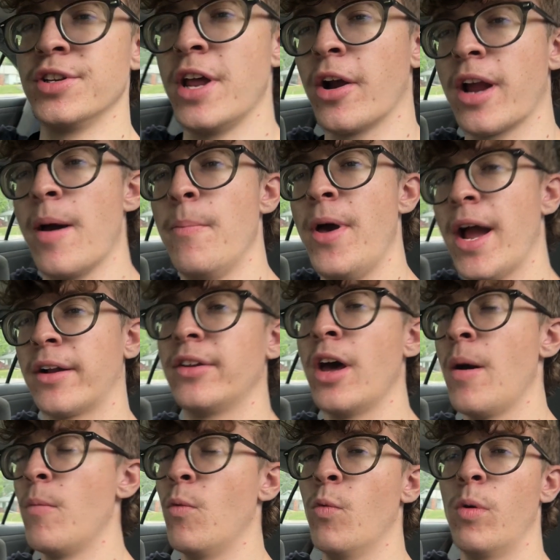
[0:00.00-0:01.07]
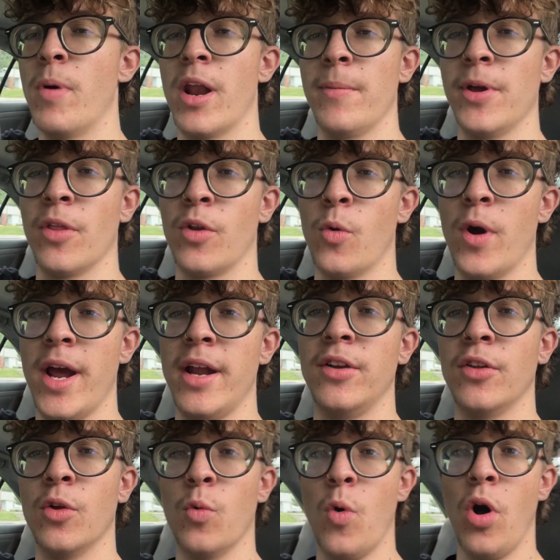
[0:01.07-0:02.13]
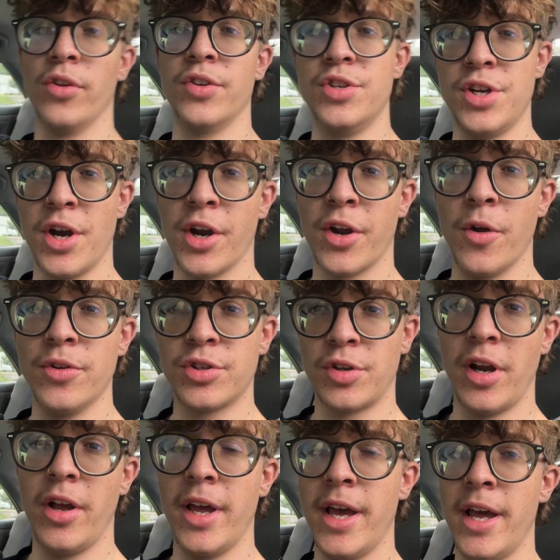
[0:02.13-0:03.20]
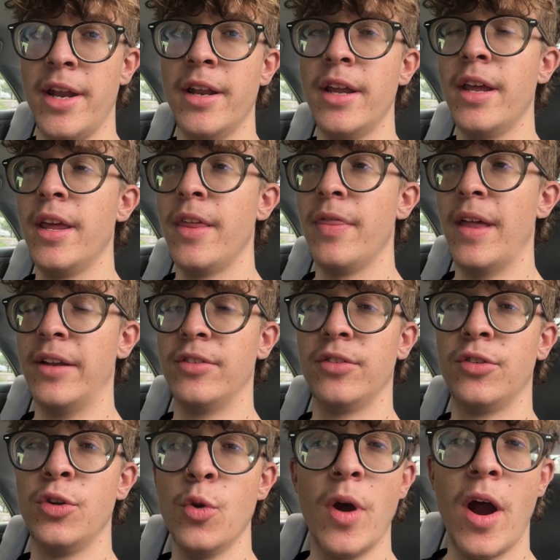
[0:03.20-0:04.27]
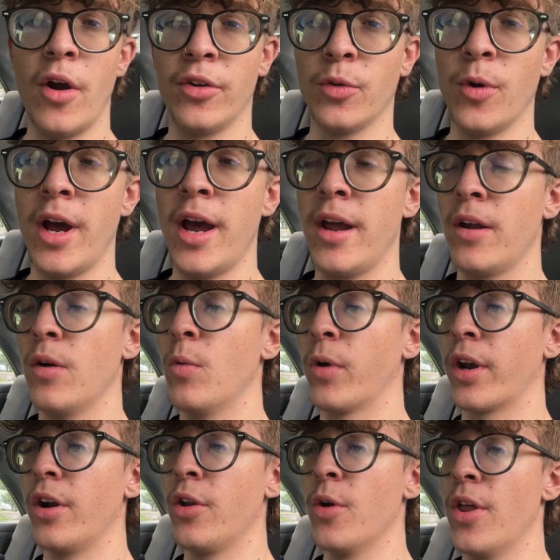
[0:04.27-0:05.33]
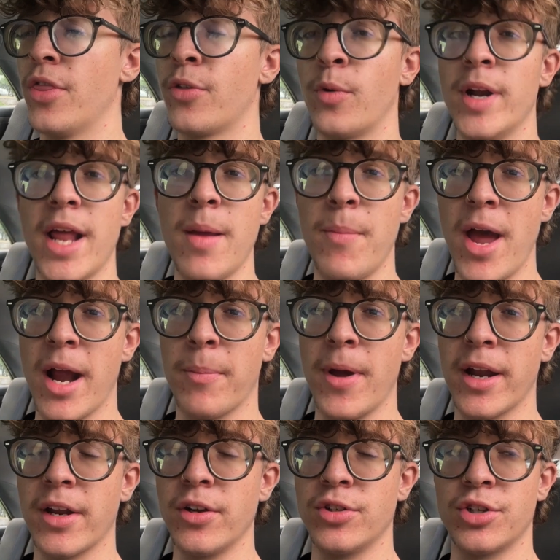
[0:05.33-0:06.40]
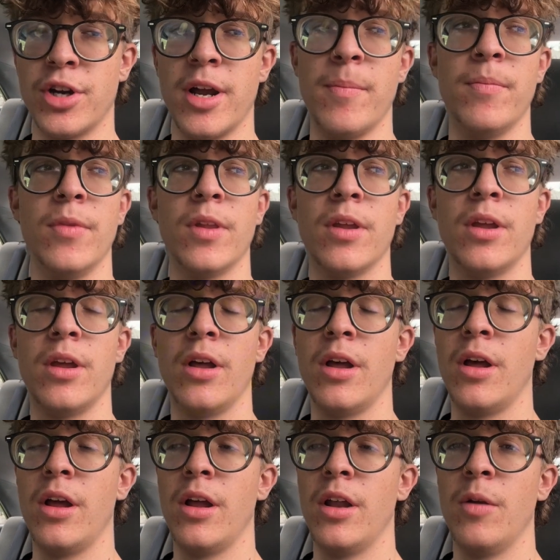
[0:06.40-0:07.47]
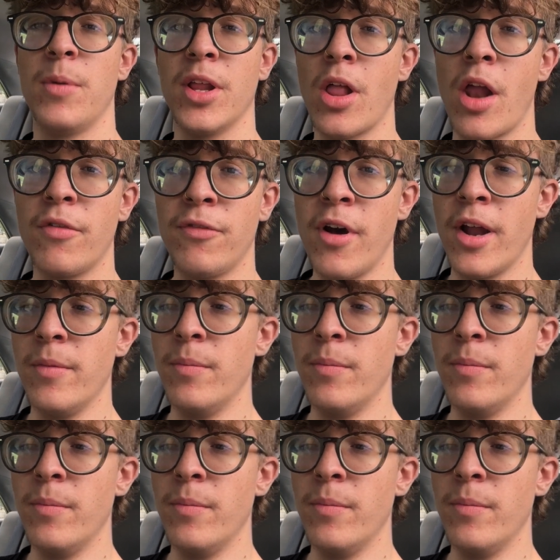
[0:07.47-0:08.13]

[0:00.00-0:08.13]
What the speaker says: now got packed up. We're about to be on the way to the Walls of Jericho trailhead. That's 2 hours away. We're gonna do a 3-day backpacking trip. It'll be a lot of fun,